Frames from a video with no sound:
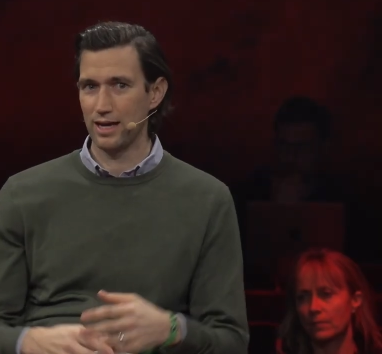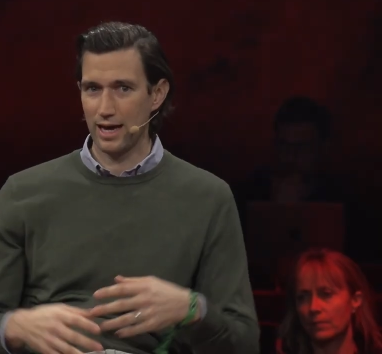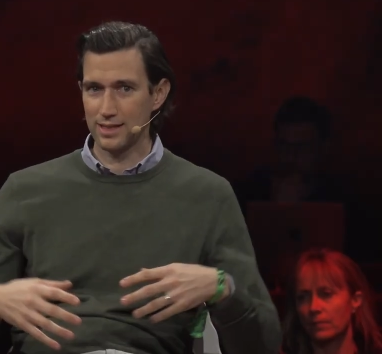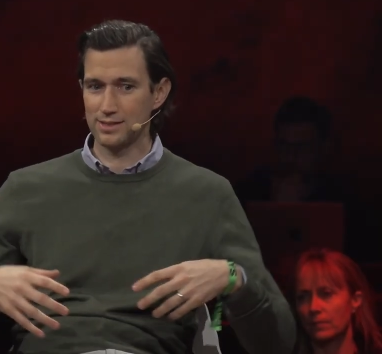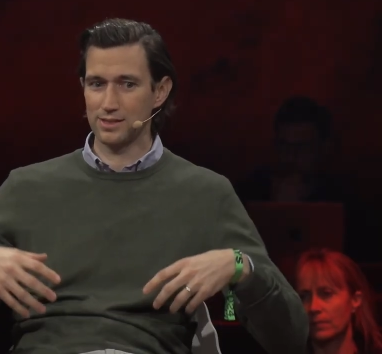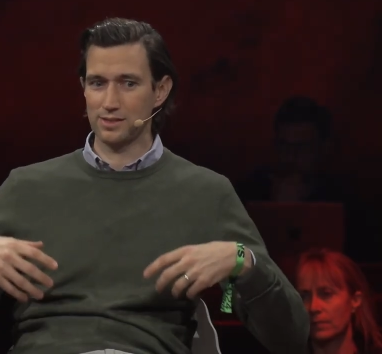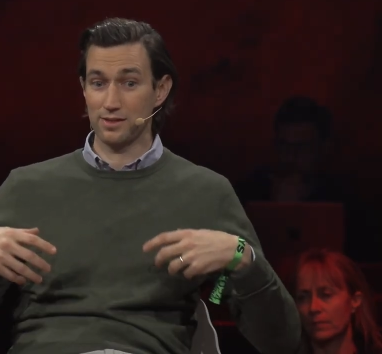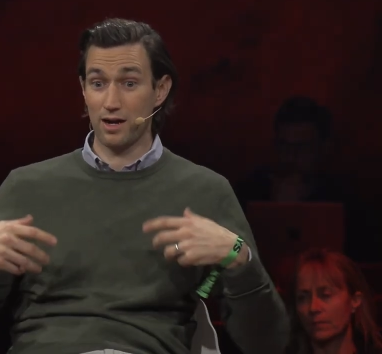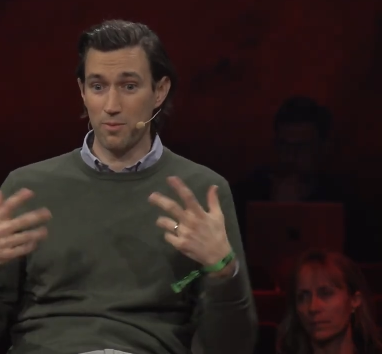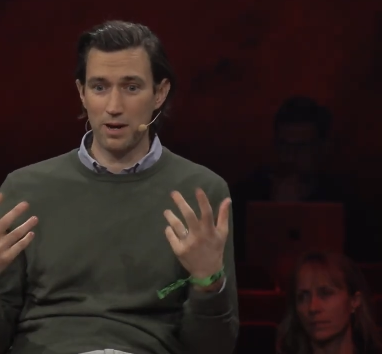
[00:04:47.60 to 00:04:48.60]
Speaker 1: as this,
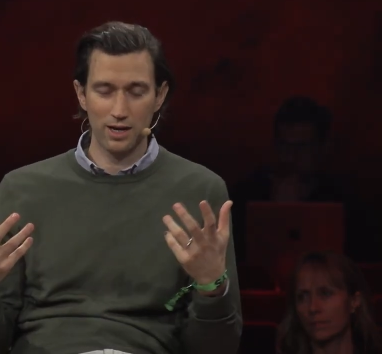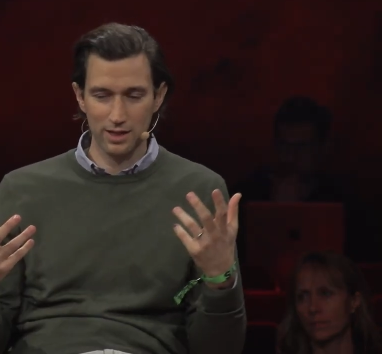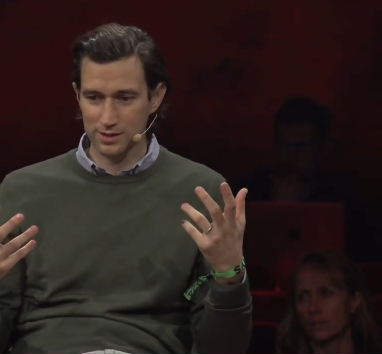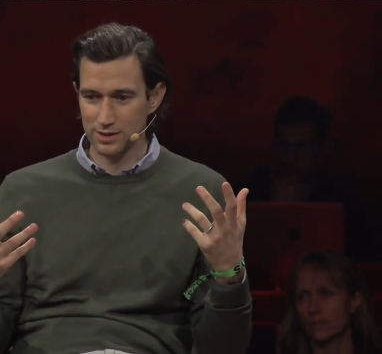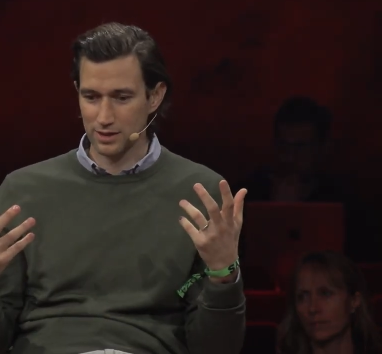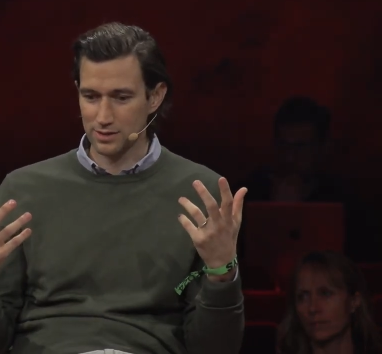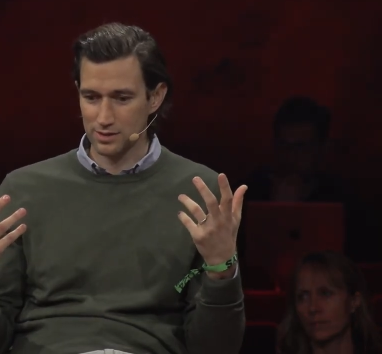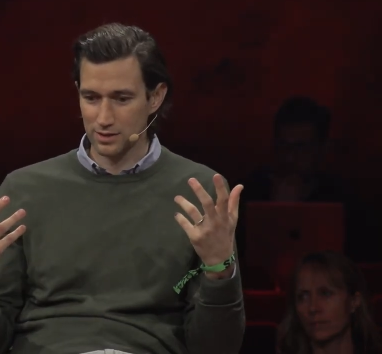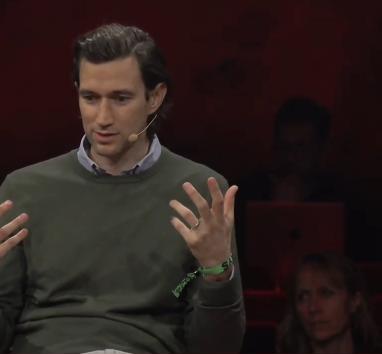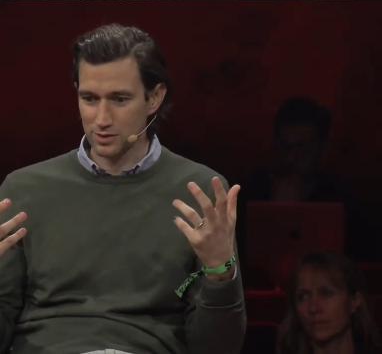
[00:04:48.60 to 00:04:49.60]
our market has got
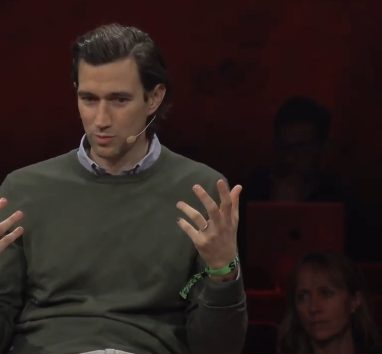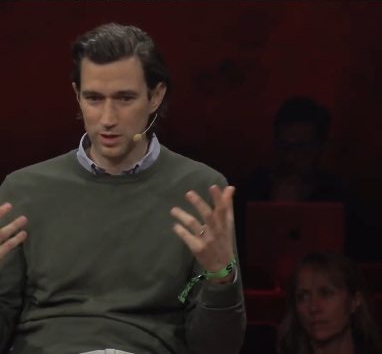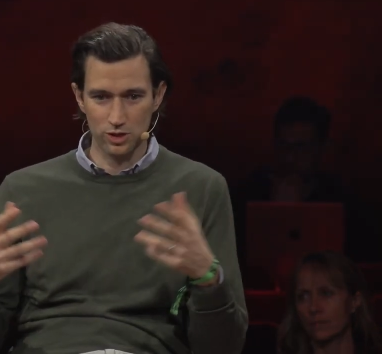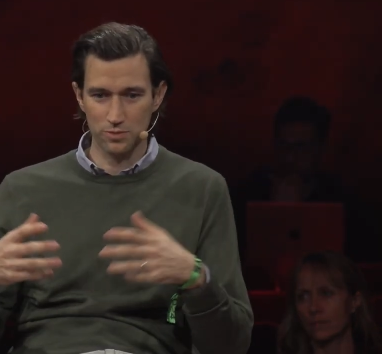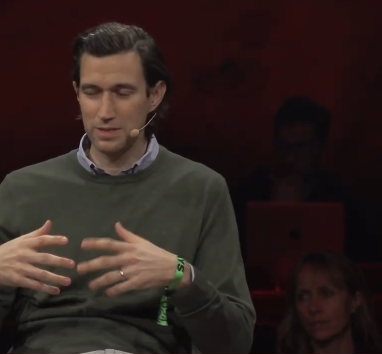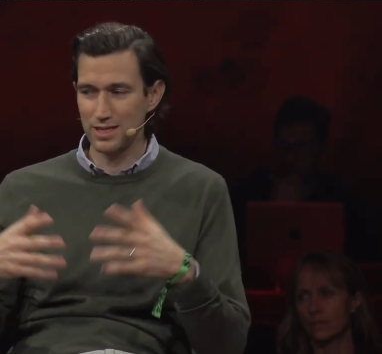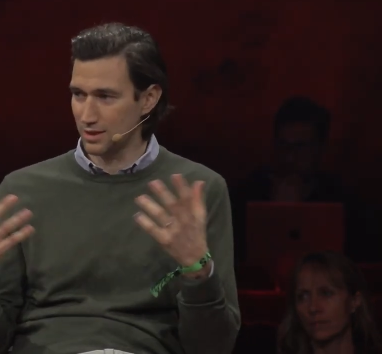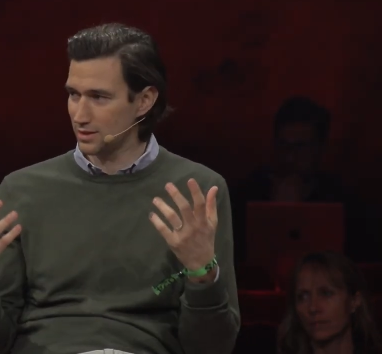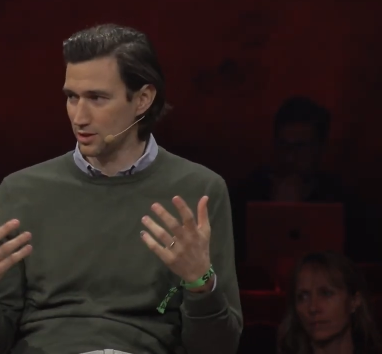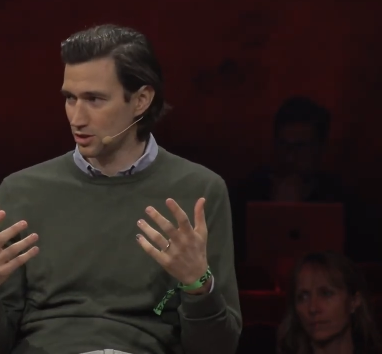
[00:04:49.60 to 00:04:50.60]
so much
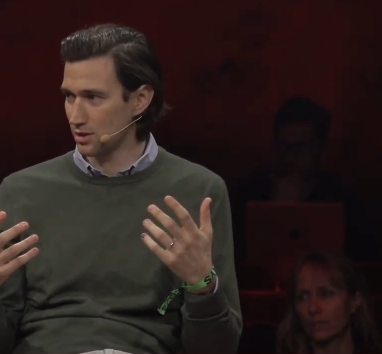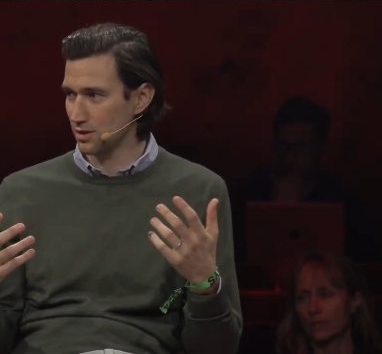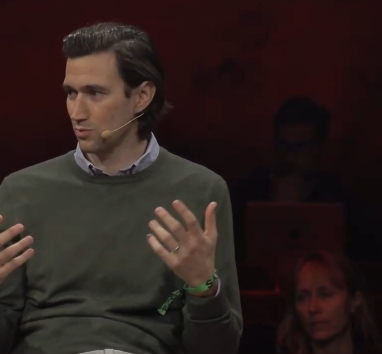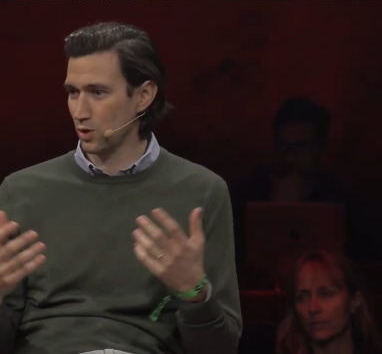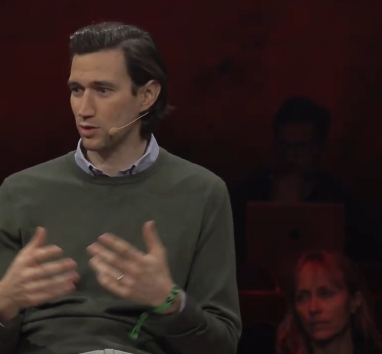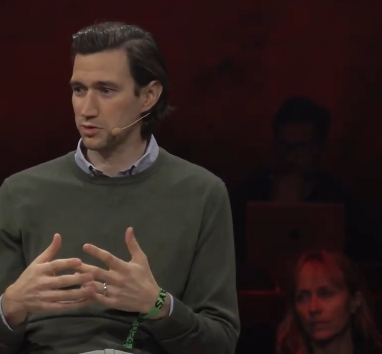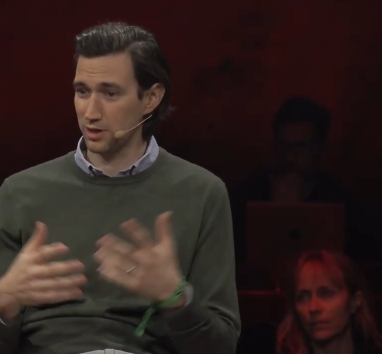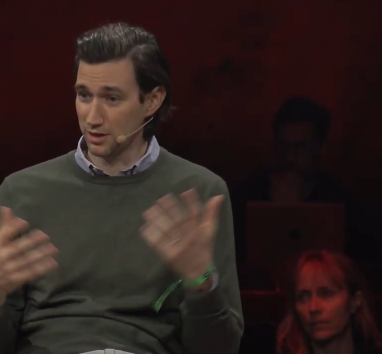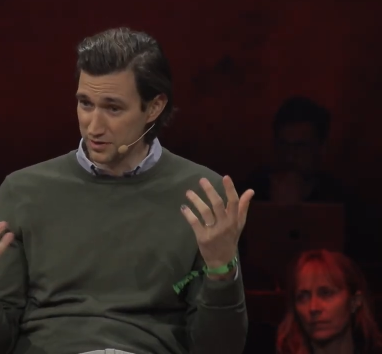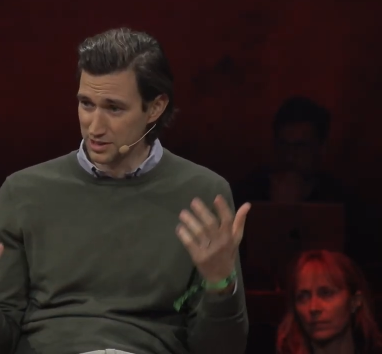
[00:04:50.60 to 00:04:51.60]
media attention, we also
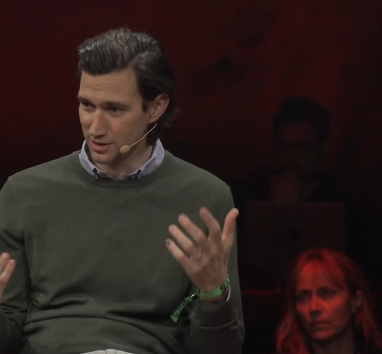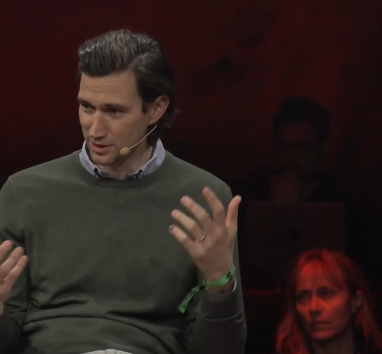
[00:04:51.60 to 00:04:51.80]
got investor